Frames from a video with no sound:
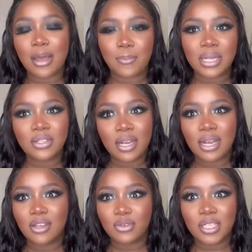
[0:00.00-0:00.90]
I
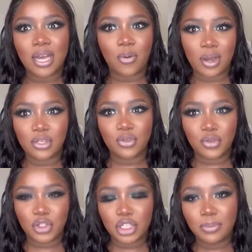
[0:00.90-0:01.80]
personally used Aquanto
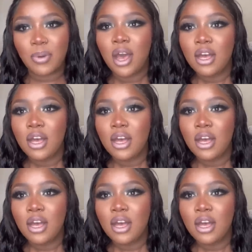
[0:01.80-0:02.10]
to ship,